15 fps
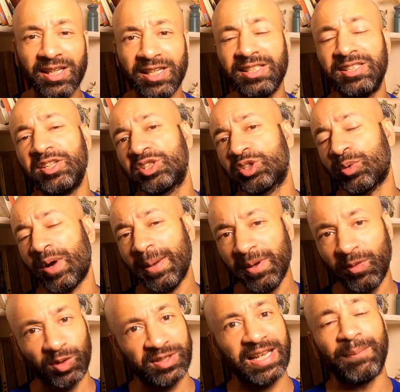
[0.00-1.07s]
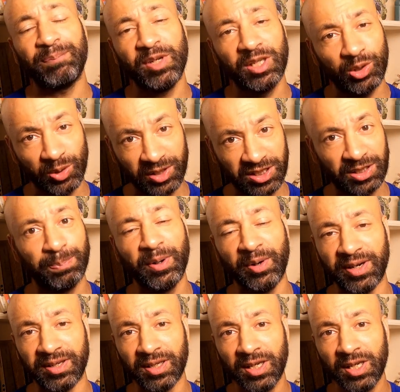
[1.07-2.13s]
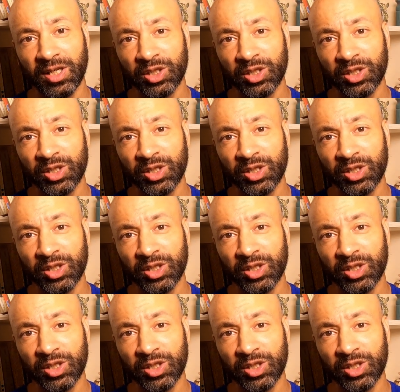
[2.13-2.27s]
He's describing what's happening to his spirit.